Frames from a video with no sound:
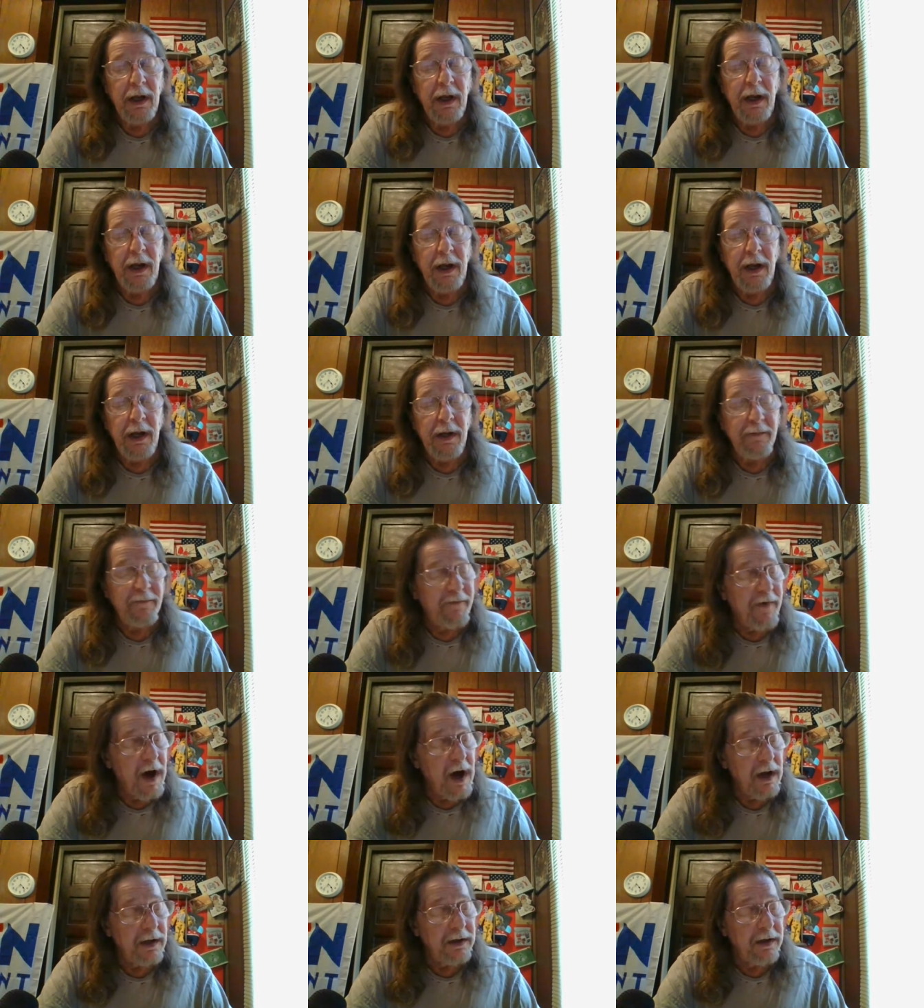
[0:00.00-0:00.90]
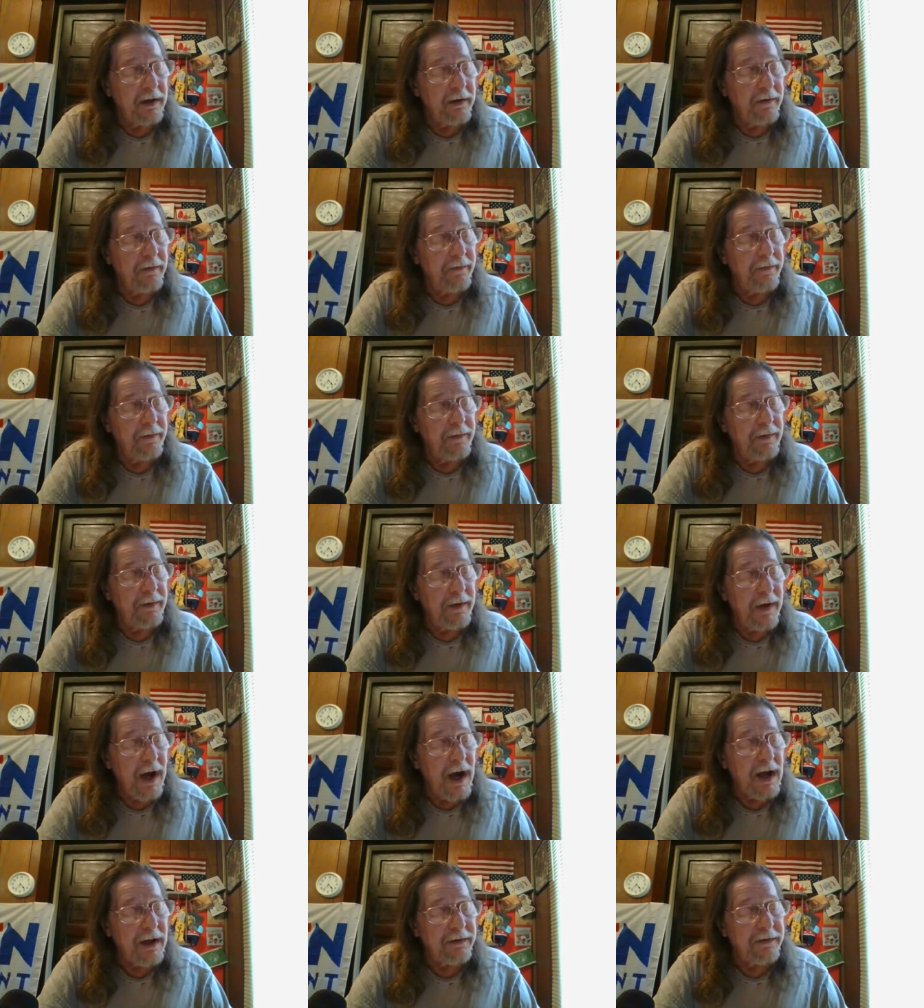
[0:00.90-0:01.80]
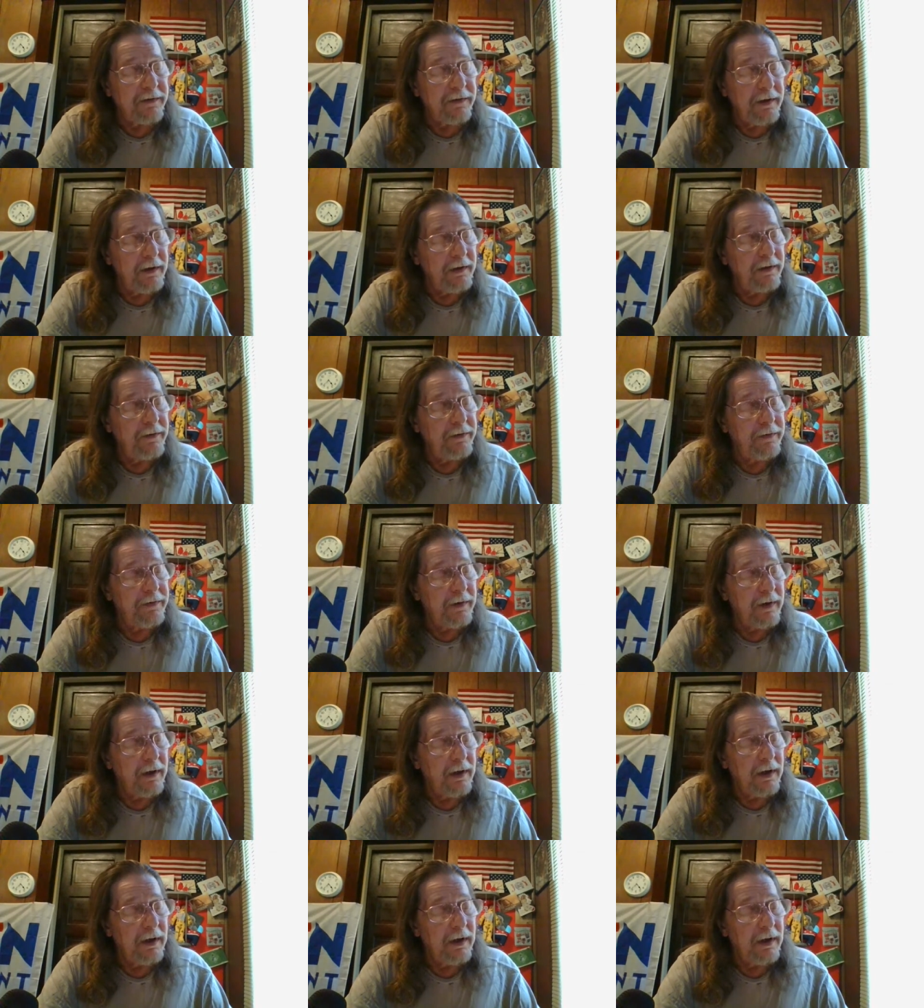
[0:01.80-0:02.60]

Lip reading: and fond of Nazis